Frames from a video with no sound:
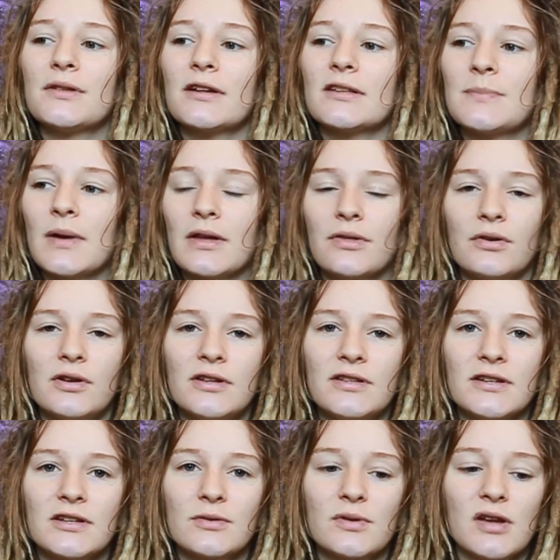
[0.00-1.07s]
that's my
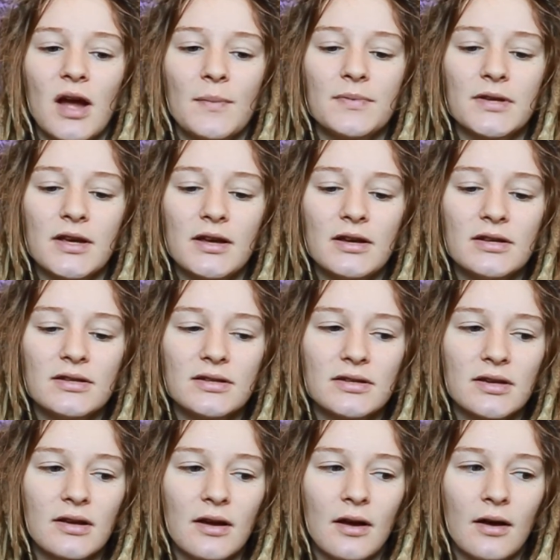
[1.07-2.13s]
36-week
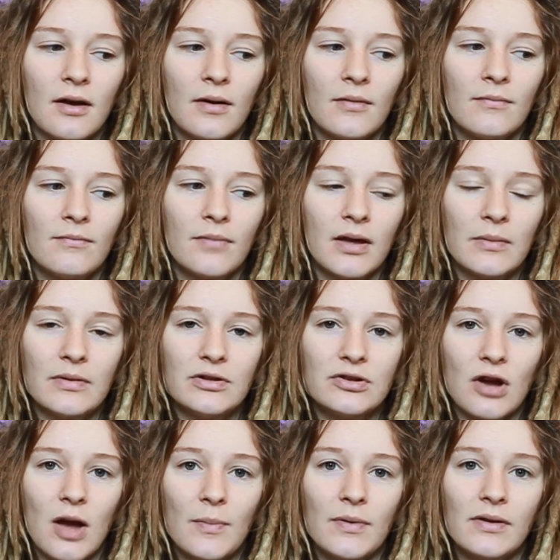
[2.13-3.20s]
update. Baby
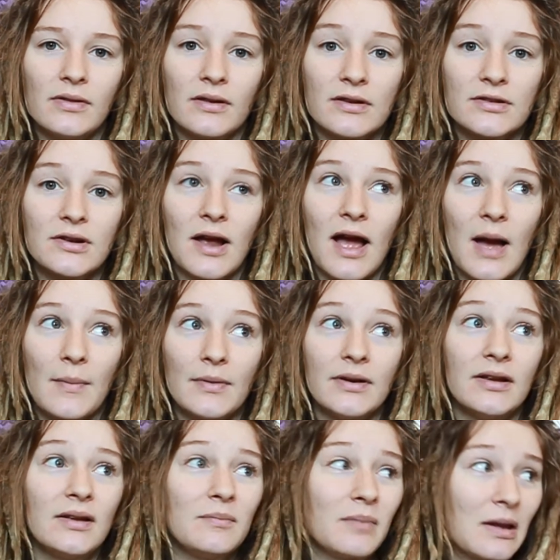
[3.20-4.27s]
dropping, things are
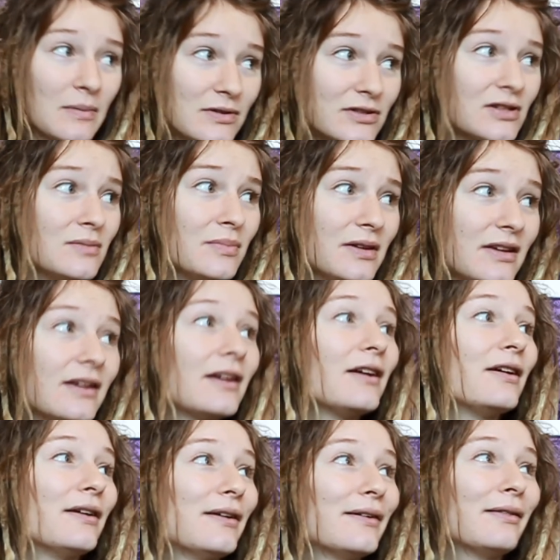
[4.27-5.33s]
happening. Baby's gonna be
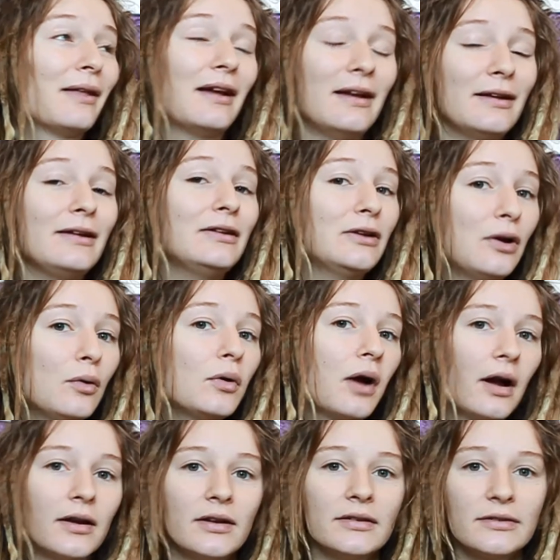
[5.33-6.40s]
here like, you know,
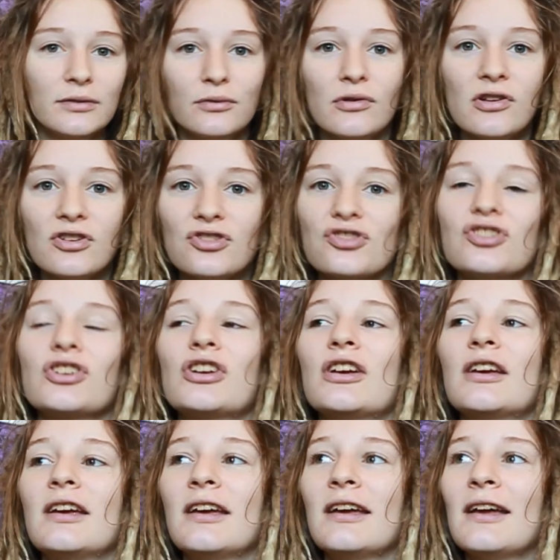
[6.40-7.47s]
kind of soonish.
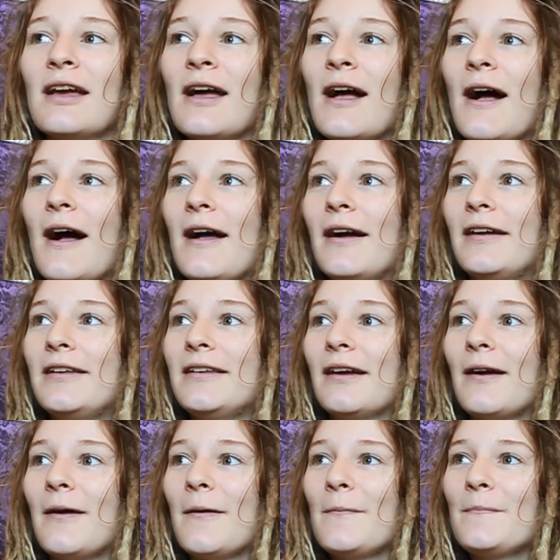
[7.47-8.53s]
And
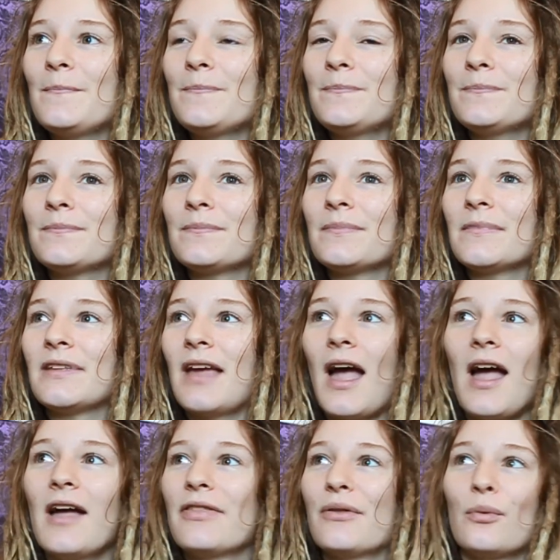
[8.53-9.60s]

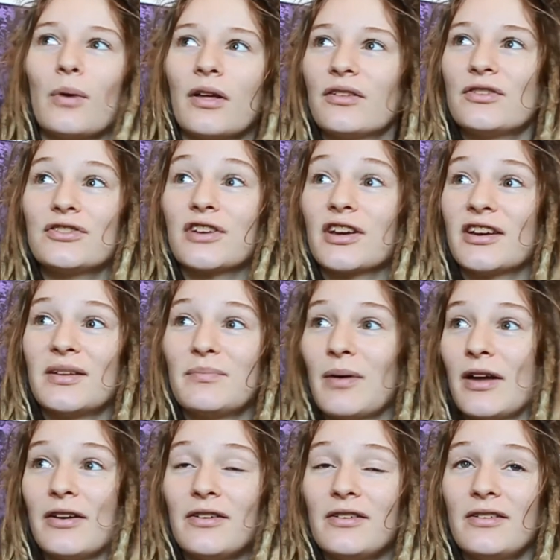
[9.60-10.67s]
yeah, and the weather's getting
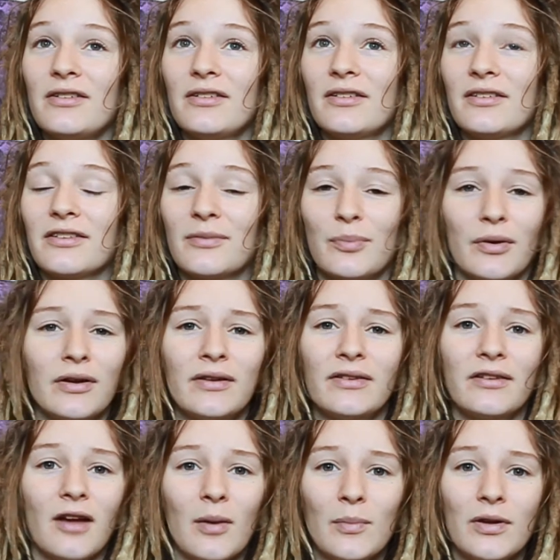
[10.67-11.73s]
better. Spring is
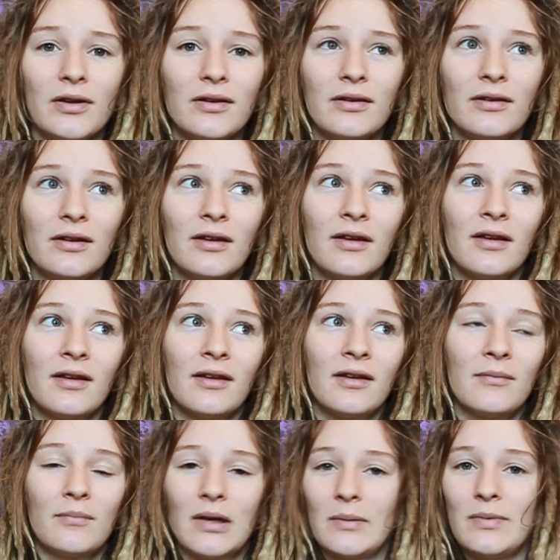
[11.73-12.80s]
coming.
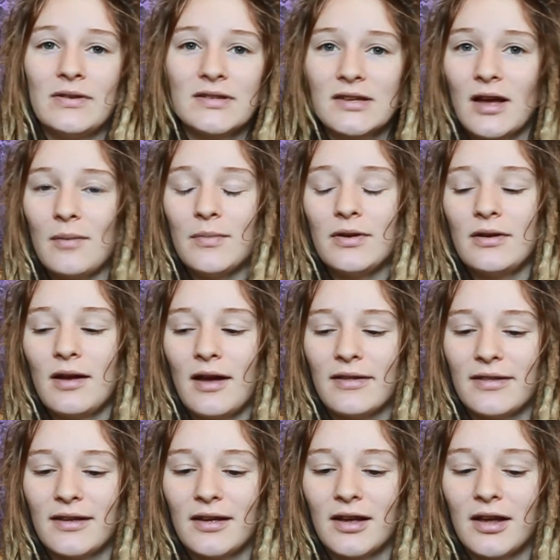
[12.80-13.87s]
Baby's coming. I
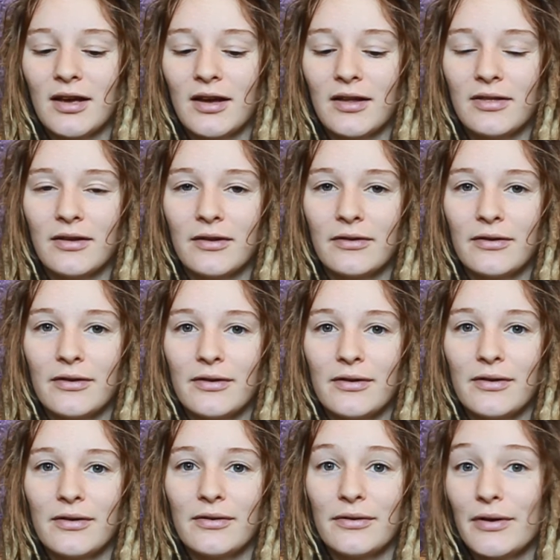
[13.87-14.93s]
think things
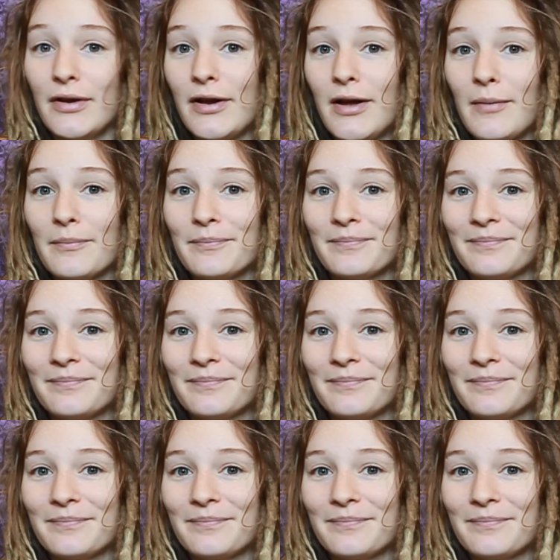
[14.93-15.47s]
are looking up.